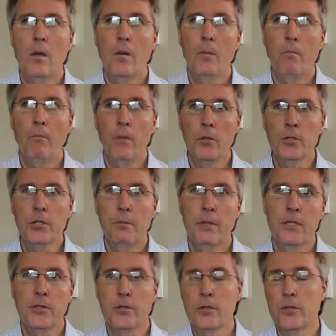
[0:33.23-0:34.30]
Most
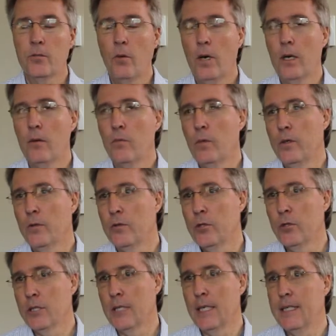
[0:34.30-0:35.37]
semesters, what we will
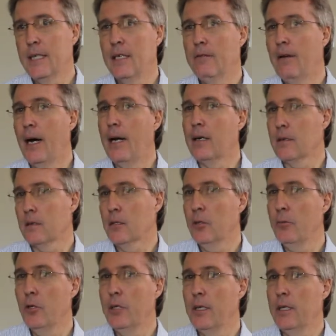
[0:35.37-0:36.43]
do is identify a
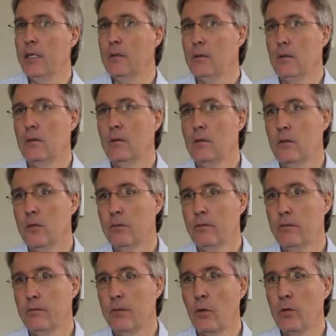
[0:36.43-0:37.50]
community to
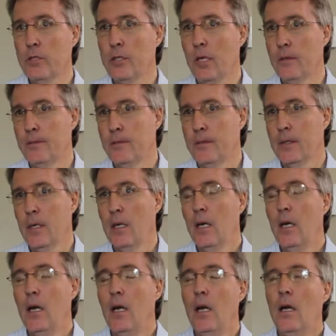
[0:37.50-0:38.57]
focus on.
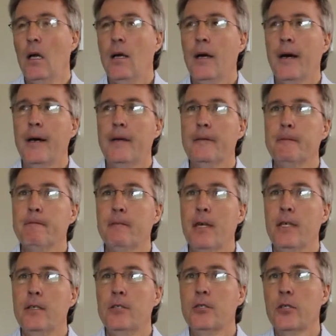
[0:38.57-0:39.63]

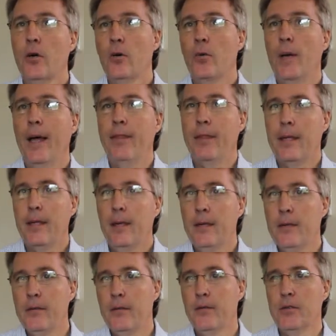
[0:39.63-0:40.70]
And so at the
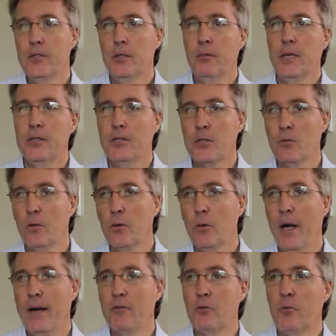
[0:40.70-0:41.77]
end of the semester, we
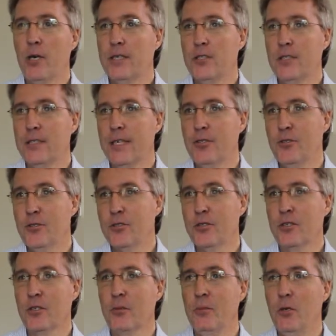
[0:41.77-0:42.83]
will have a presentation to
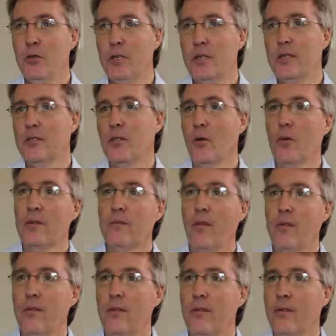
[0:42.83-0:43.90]
the community so
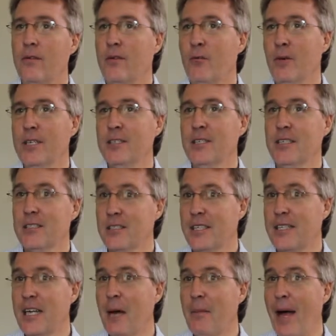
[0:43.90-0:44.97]
the residents
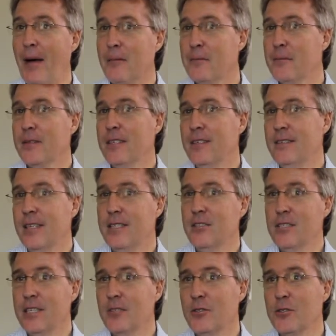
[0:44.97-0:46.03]
can come out and
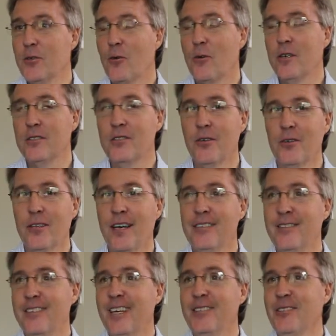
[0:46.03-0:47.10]
see the story. So
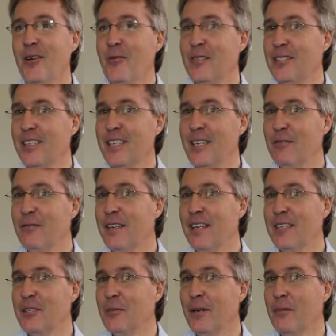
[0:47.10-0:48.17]
that's always a neat
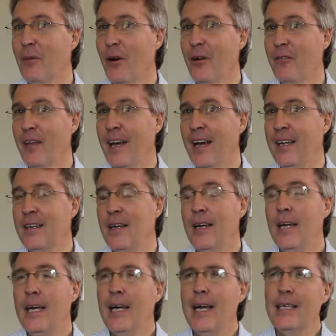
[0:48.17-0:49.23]
event to be a part of that.
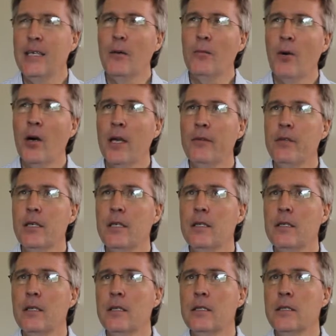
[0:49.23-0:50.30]
And yeah, part of
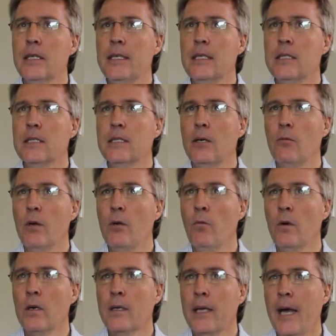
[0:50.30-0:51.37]
it is that we
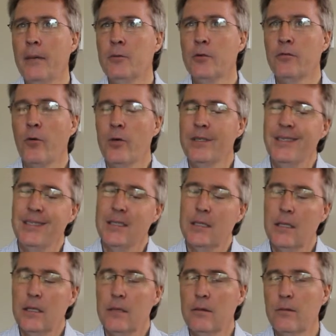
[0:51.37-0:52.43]
want to capture voices
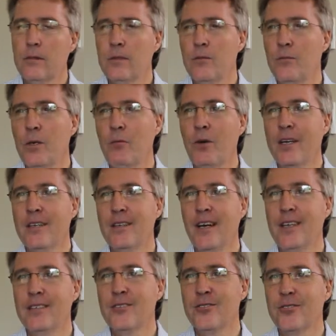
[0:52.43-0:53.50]
that we
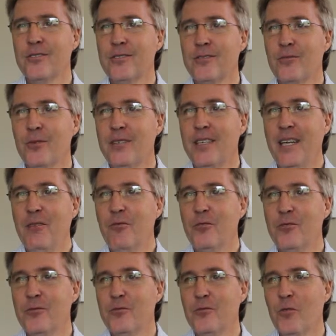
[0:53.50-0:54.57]
recognize one day
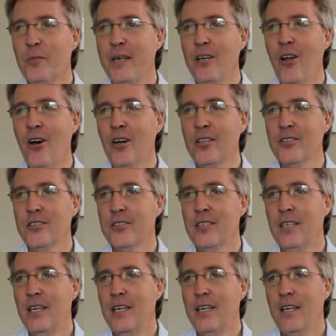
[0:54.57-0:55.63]
will be lost.
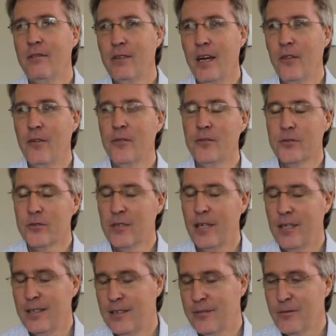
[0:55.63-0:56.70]
In fact, there's
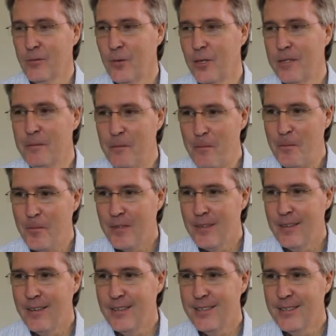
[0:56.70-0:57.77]
one
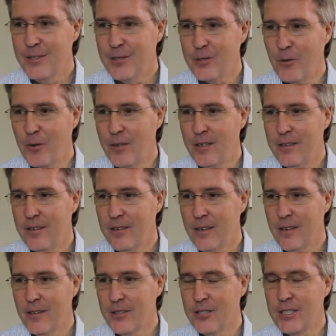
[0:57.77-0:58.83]
story
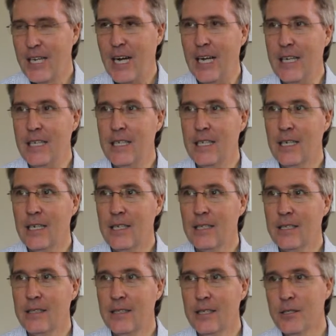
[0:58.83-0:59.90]
on the site
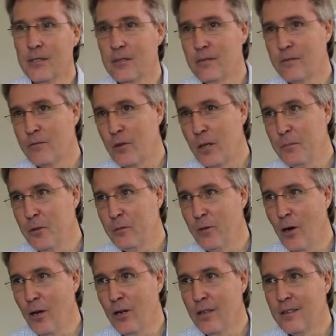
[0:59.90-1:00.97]
that's from
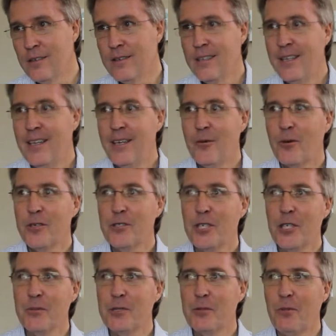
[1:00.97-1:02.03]
Eufaula, where a
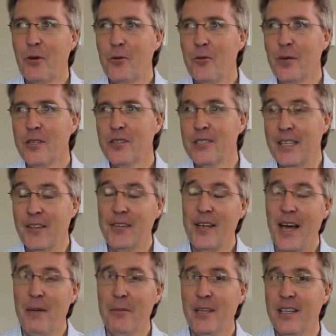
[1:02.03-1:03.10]
gentleman spoke with us at the
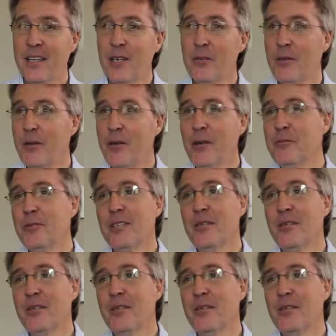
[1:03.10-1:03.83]
time of the interview.